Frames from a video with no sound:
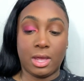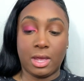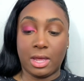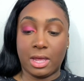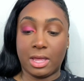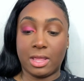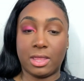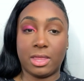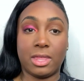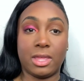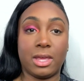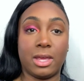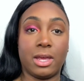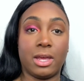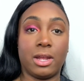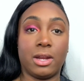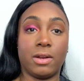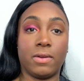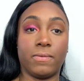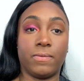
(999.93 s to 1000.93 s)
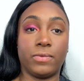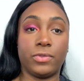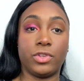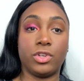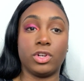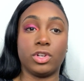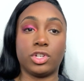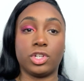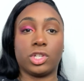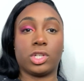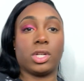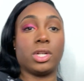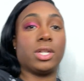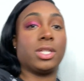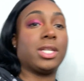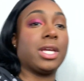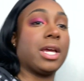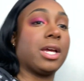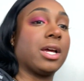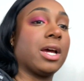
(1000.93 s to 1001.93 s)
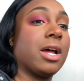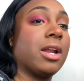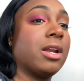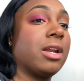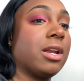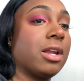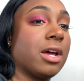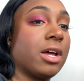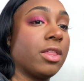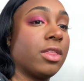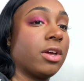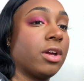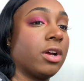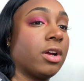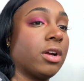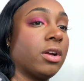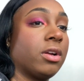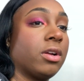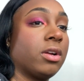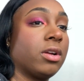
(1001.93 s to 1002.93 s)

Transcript: And then you're just going to take another